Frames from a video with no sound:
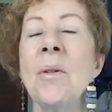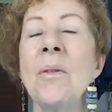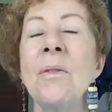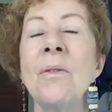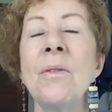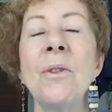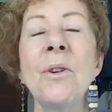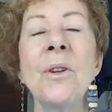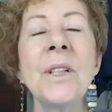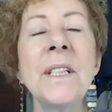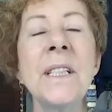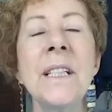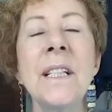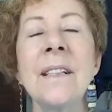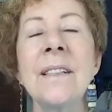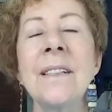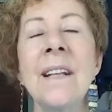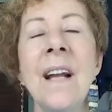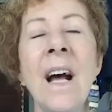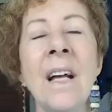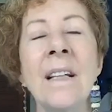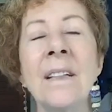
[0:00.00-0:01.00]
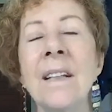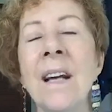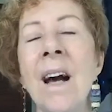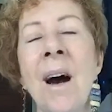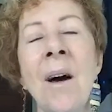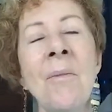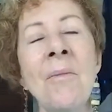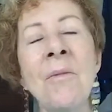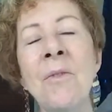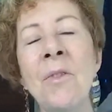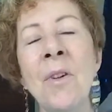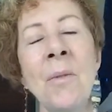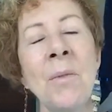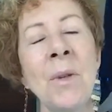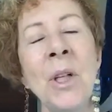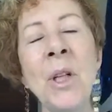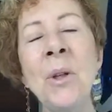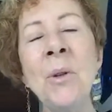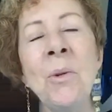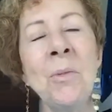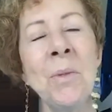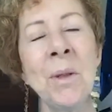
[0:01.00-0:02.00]
For it does not come from a
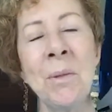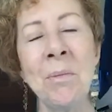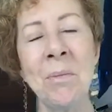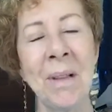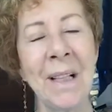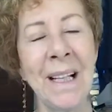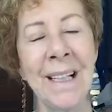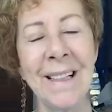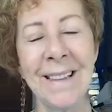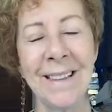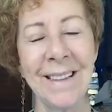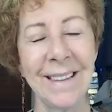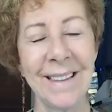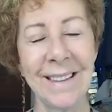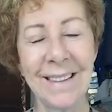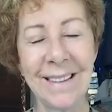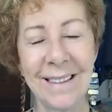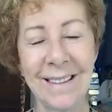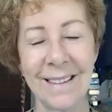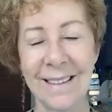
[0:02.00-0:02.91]
human place.